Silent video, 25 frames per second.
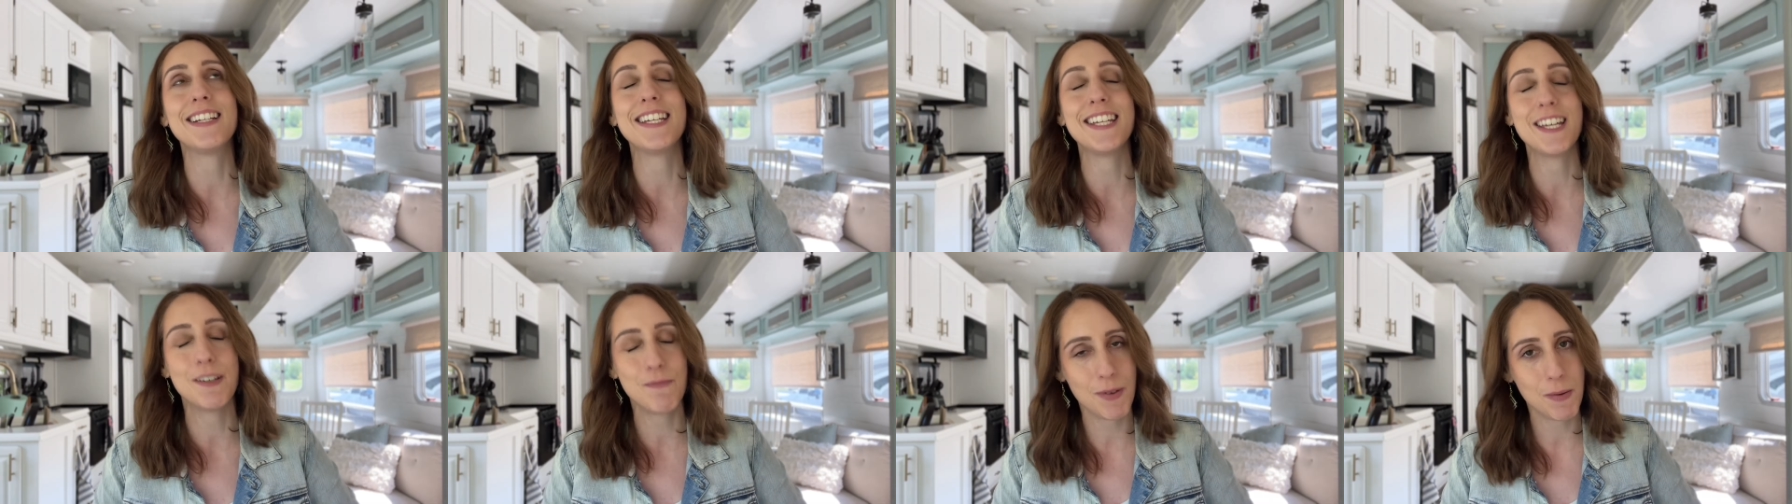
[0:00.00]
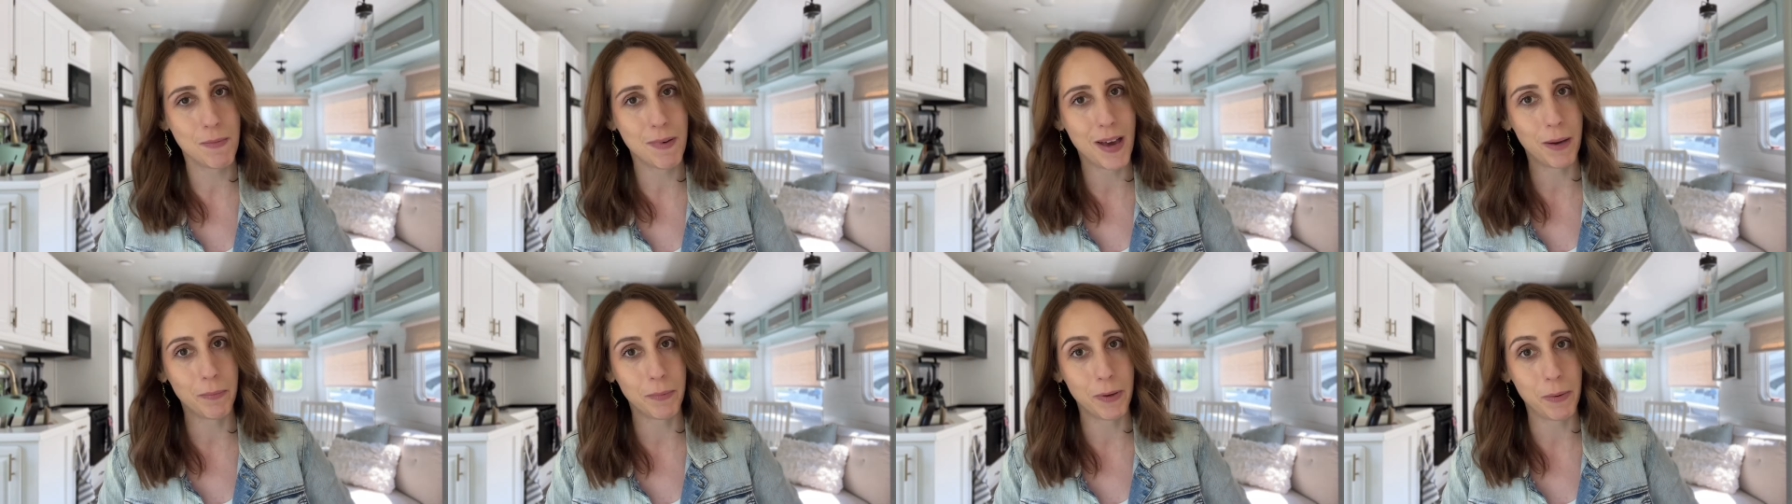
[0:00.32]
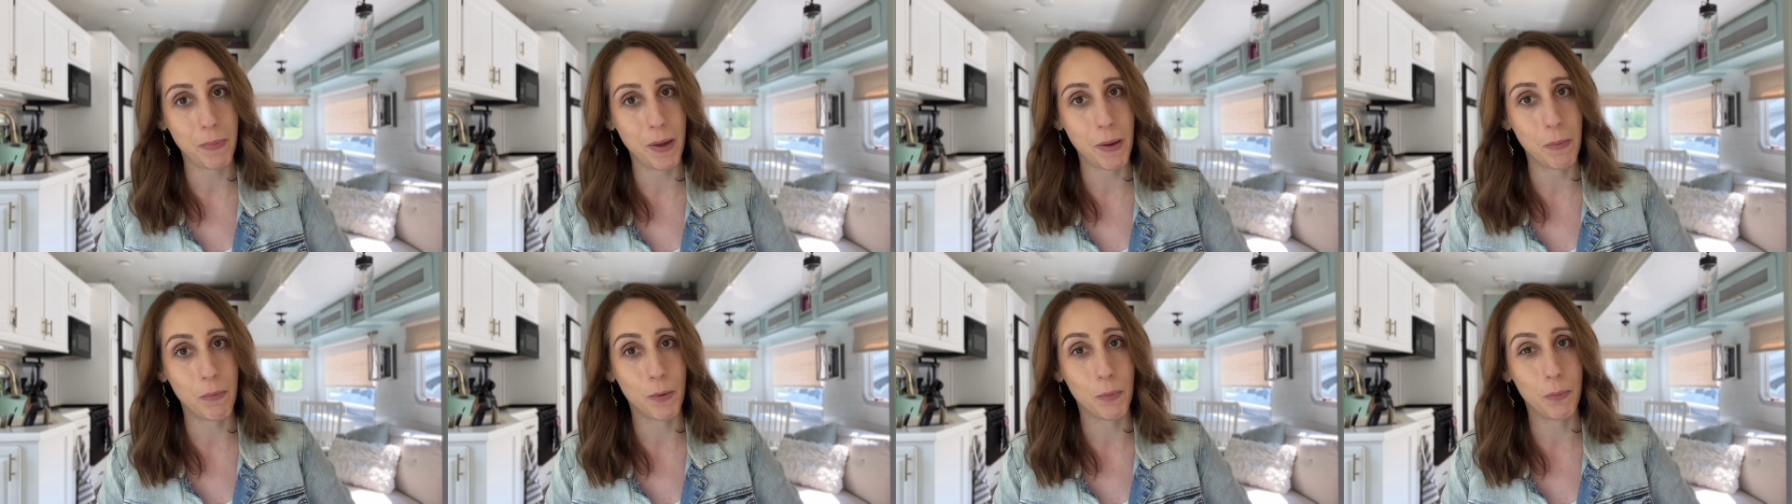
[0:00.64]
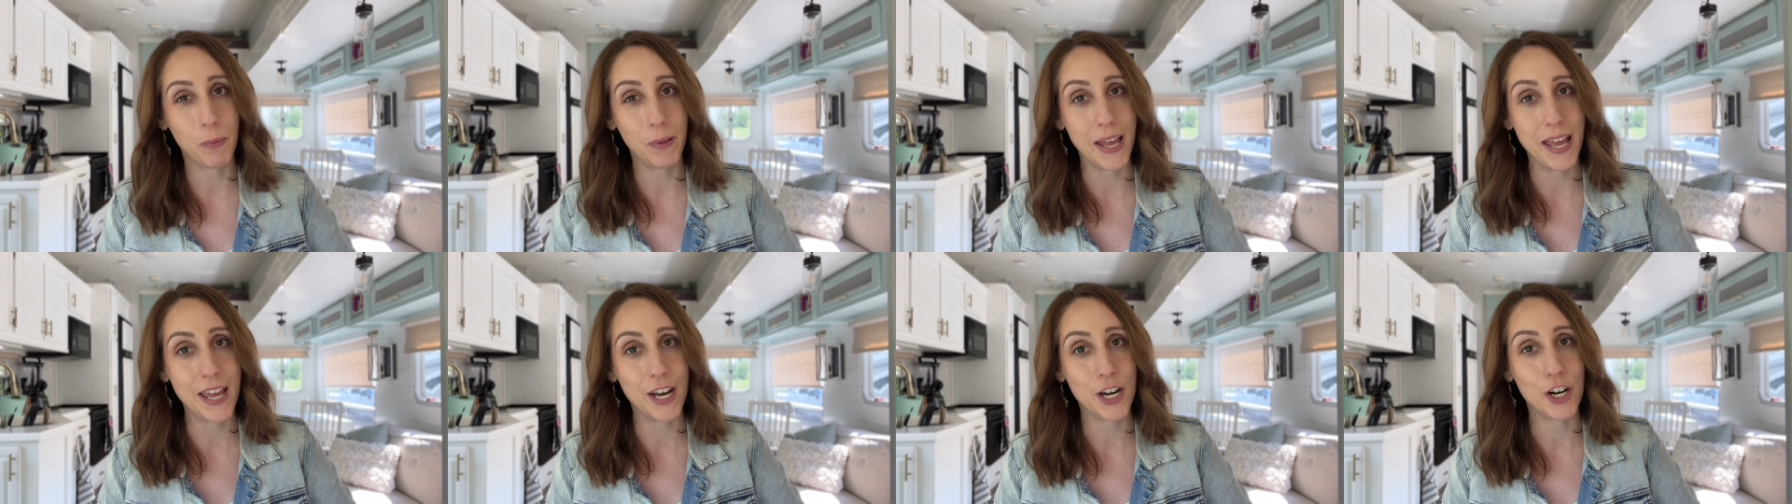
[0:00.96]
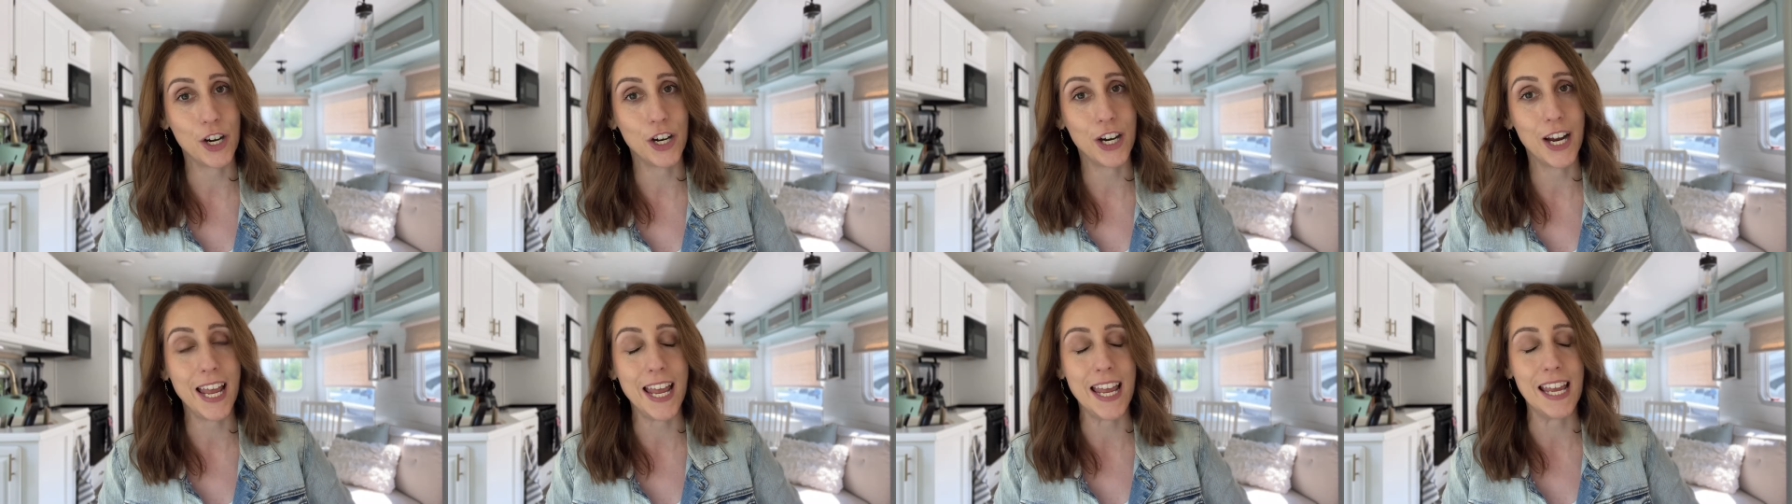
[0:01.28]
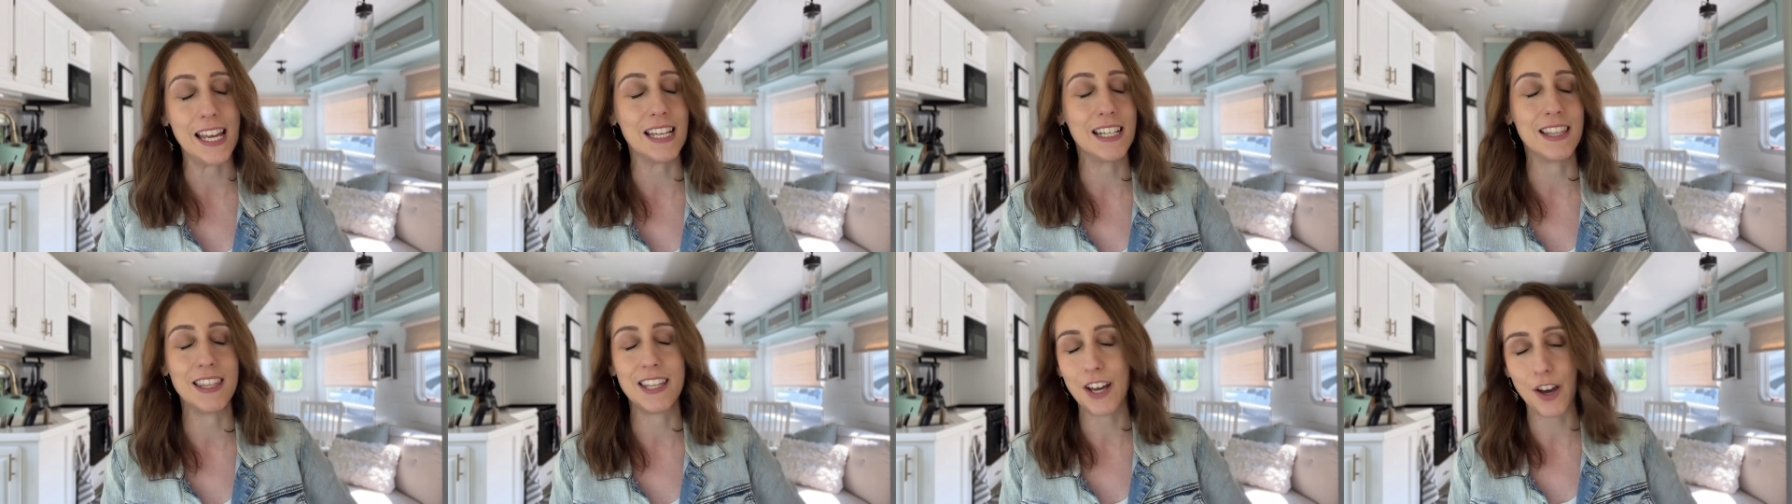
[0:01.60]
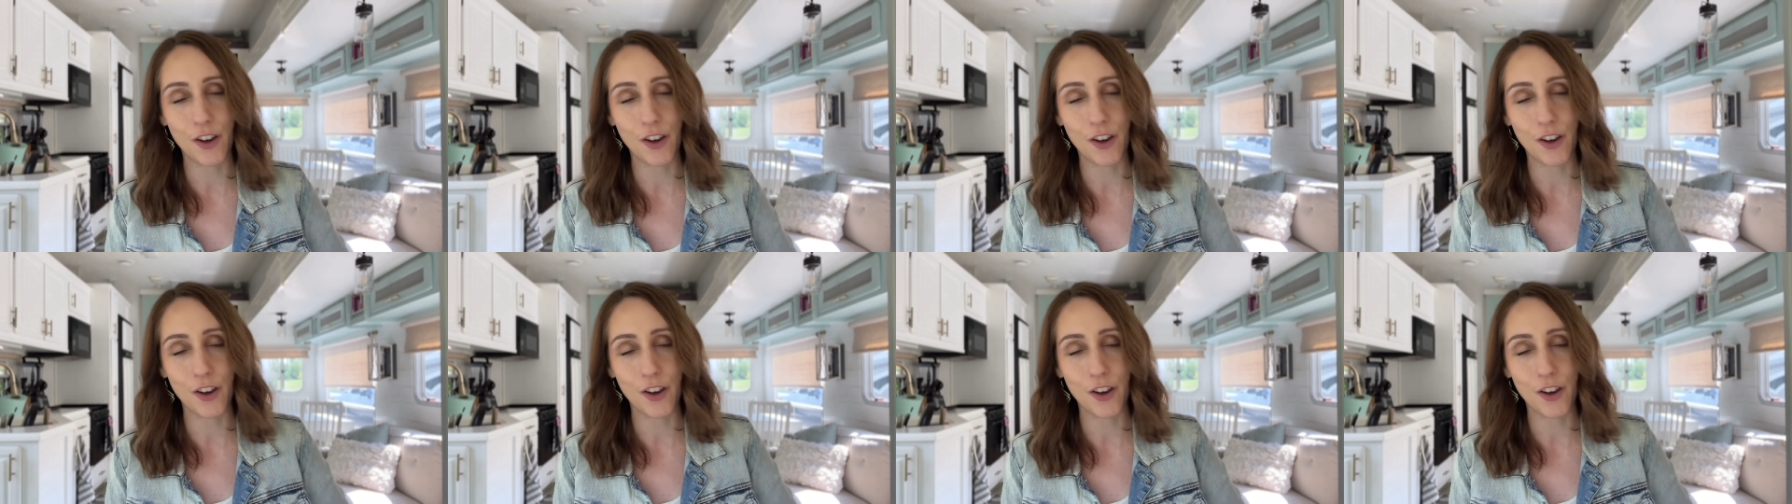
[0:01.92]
give me back my paper planner and the